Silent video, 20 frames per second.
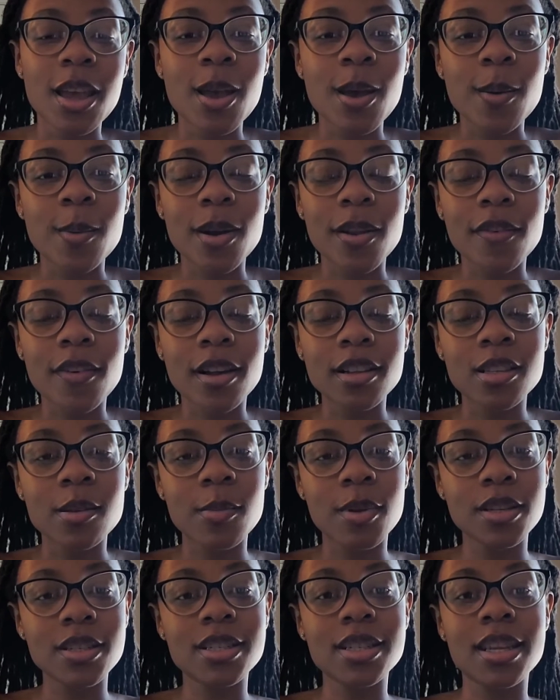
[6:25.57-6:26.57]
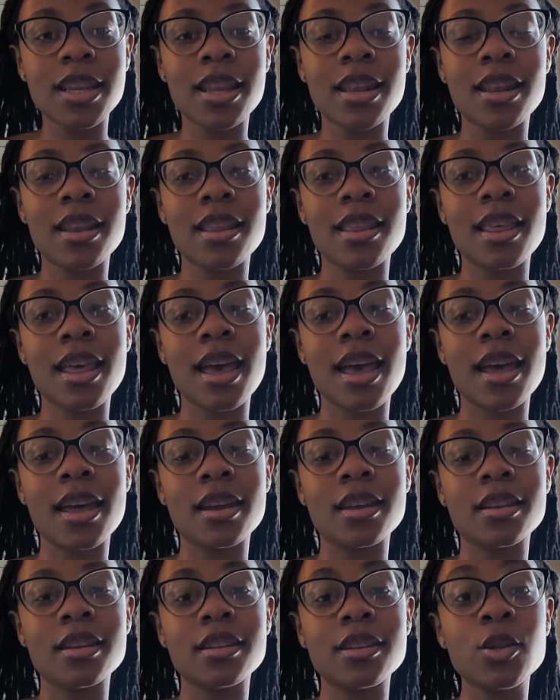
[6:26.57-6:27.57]
but I forgot to mention
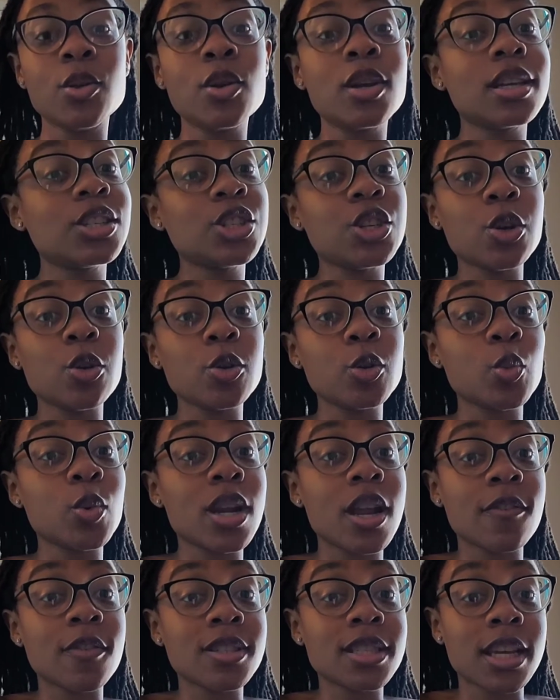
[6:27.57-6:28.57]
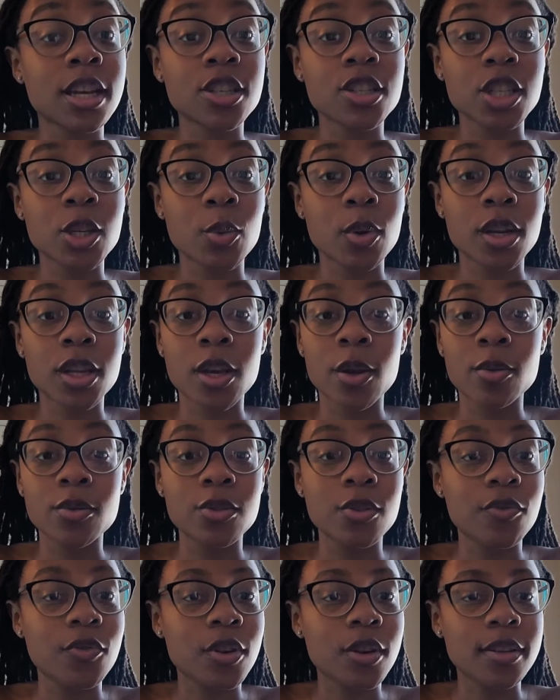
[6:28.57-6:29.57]
that you can choose whatever section you want to go
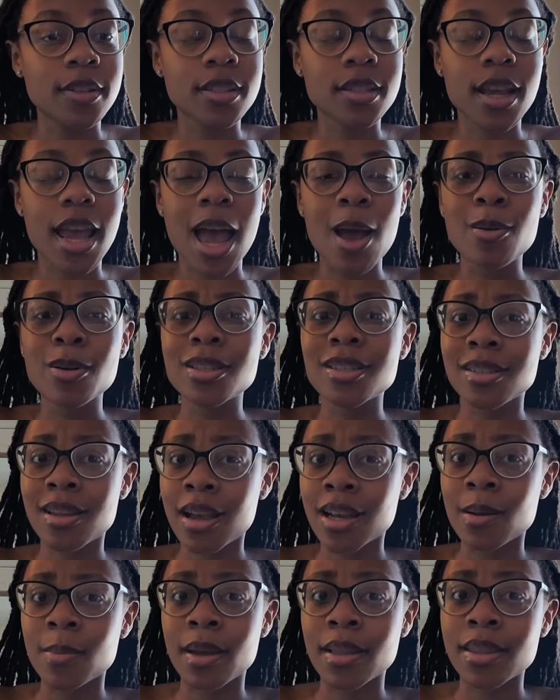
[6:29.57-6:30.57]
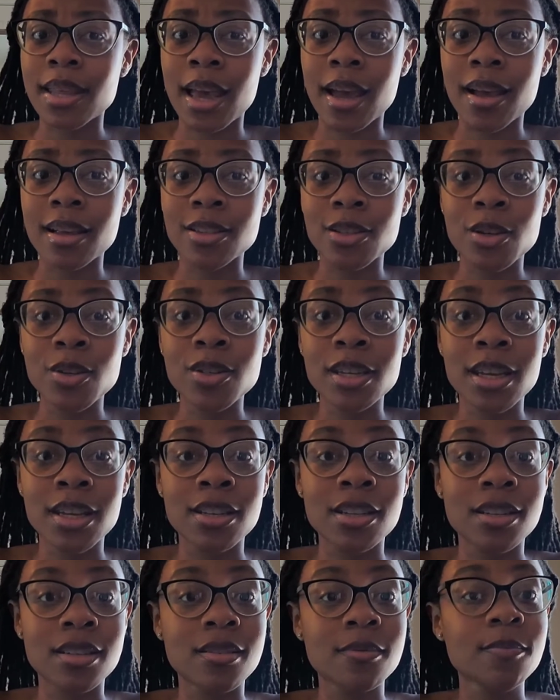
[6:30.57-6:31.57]
to first. I was shocked about that because usually it
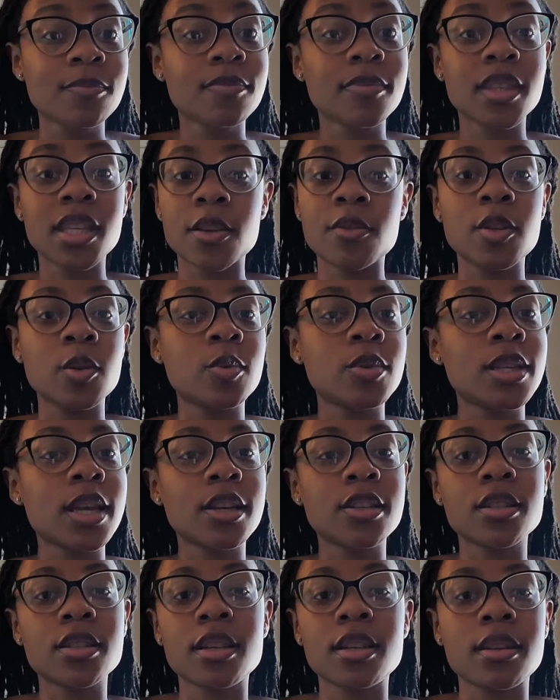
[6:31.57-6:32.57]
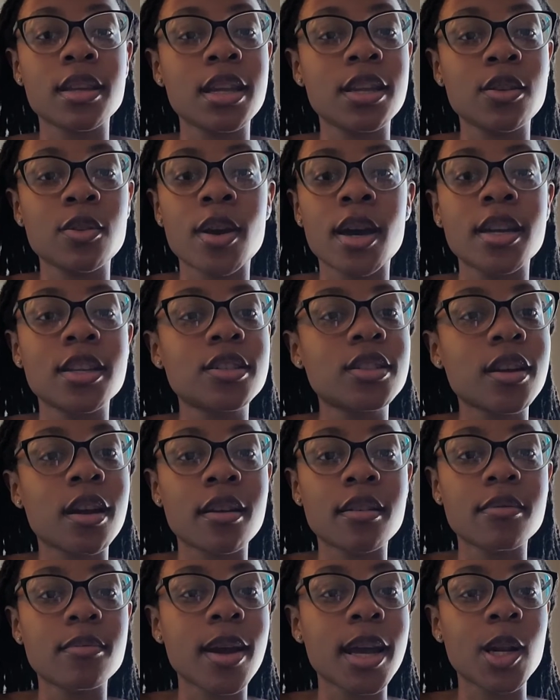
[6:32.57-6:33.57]
just gives you a section and you got to
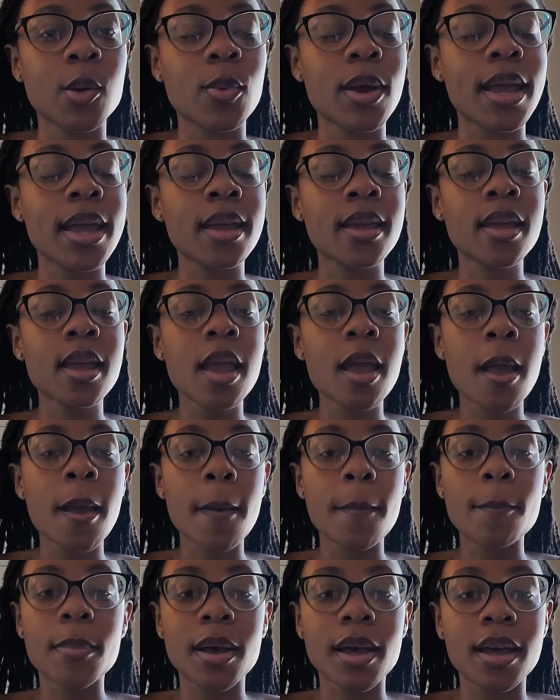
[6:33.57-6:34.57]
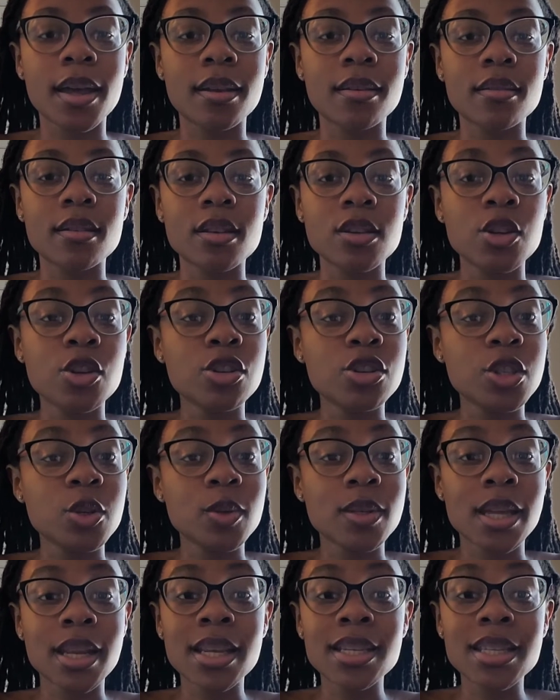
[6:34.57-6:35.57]
start right away. But you can
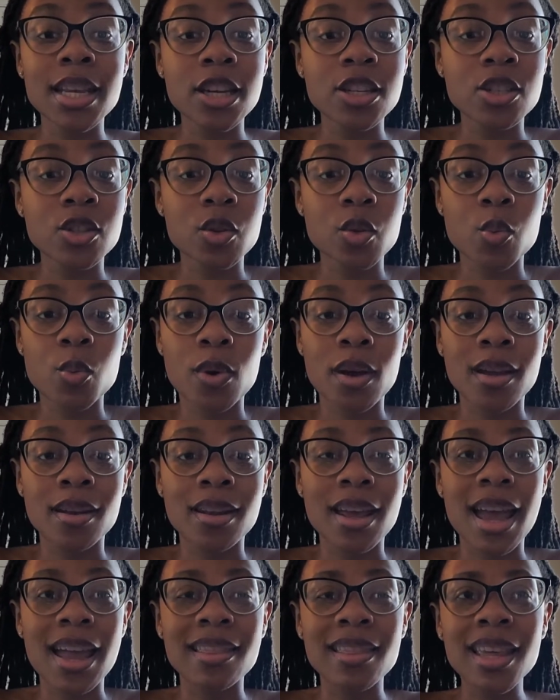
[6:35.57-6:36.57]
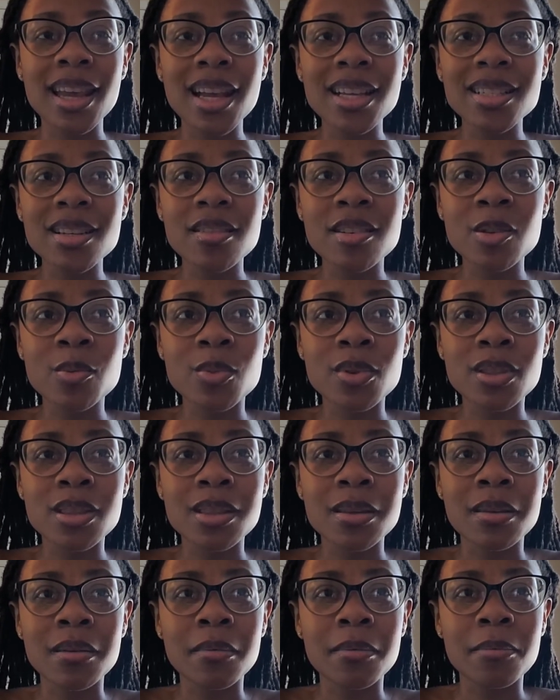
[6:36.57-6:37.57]
choose any section you want. I think I started with
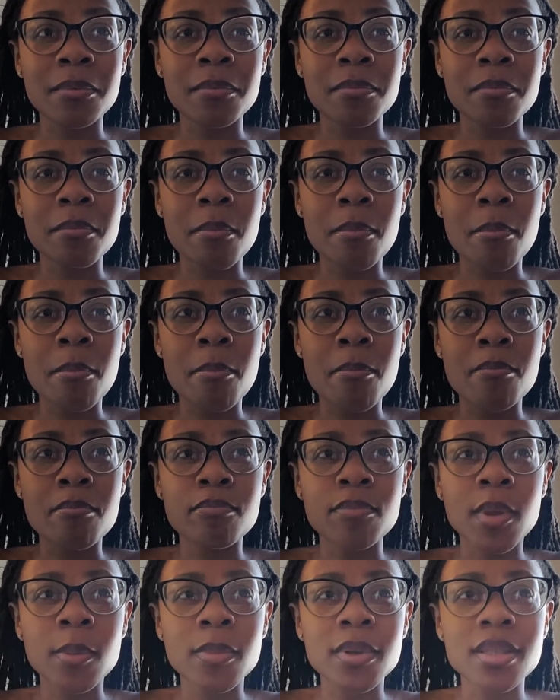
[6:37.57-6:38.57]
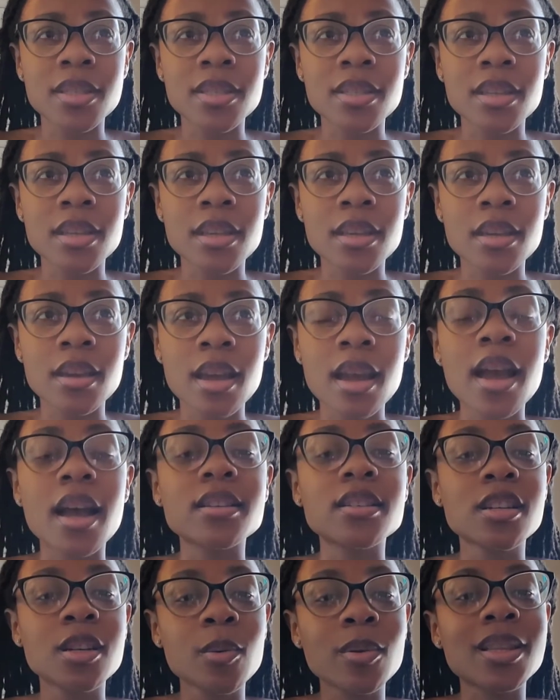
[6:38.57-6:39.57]
let me see. I
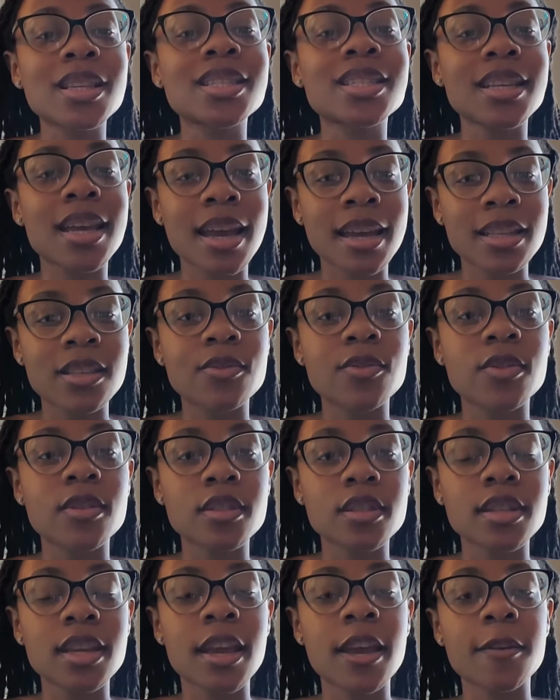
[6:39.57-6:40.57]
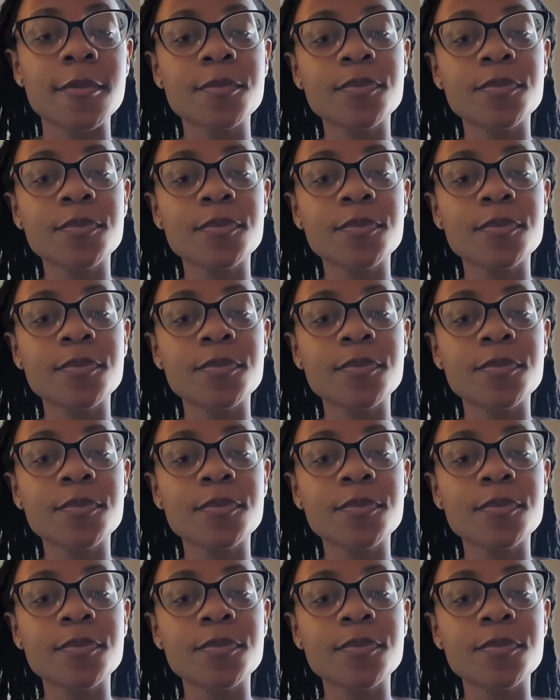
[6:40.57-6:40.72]
started with the science first. Yeah.